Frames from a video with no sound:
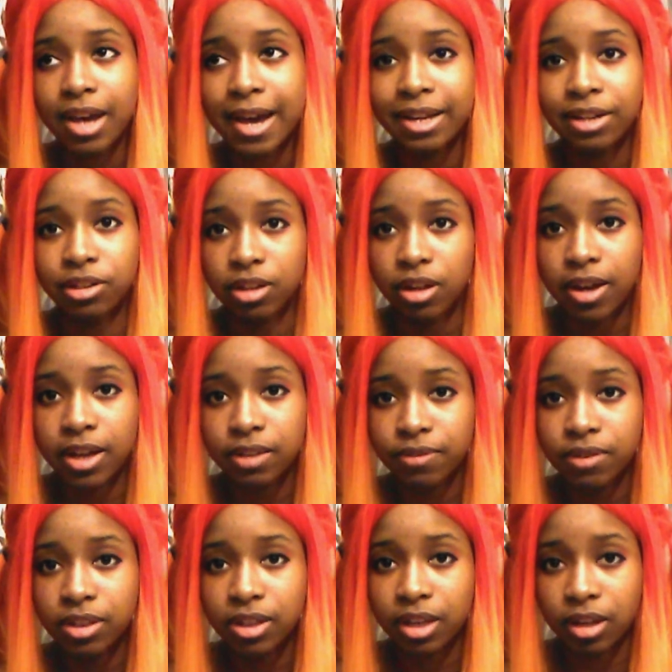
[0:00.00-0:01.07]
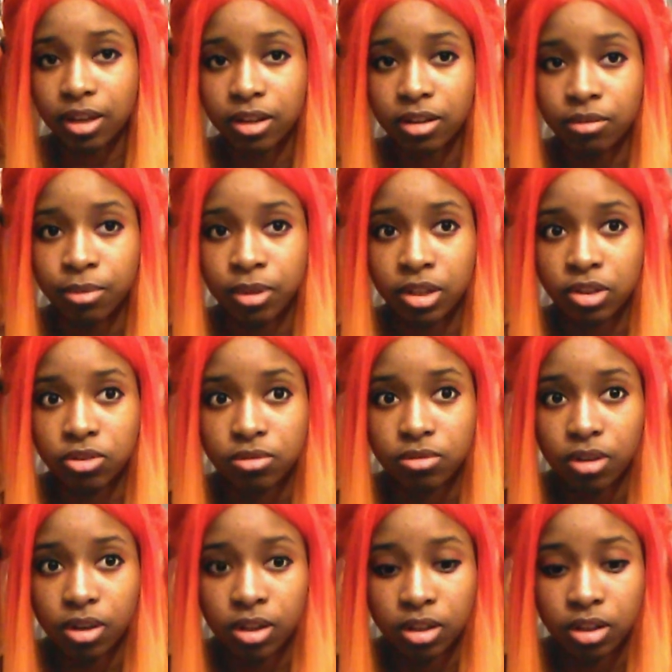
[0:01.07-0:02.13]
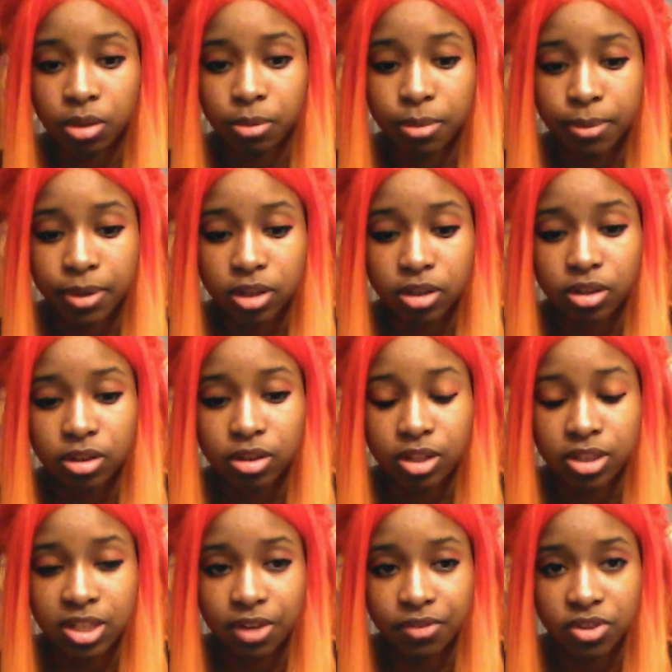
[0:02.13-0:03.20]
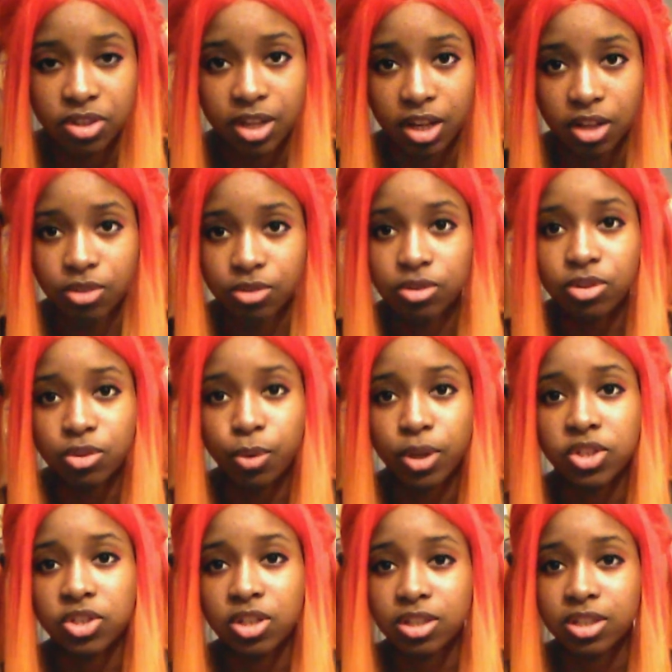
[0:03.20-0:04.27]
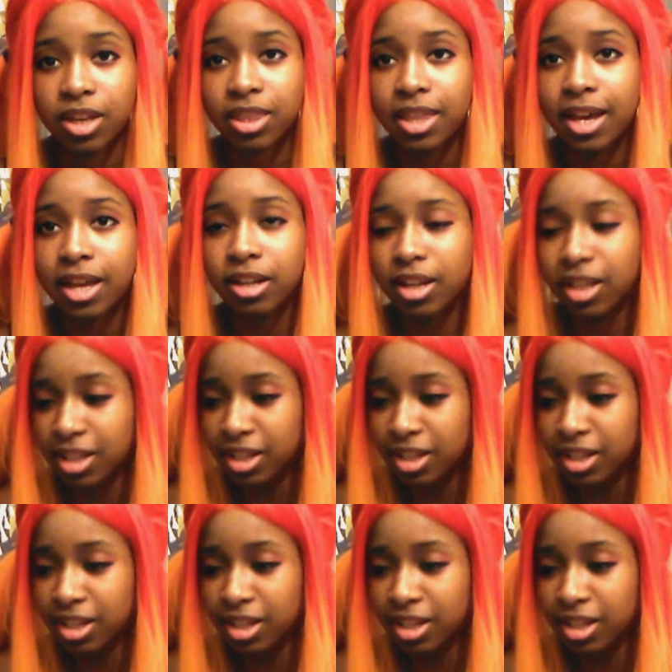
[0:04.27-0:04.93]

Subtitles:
I don't know. I feel like it could have been a little bit better instead of just like a switch just like that.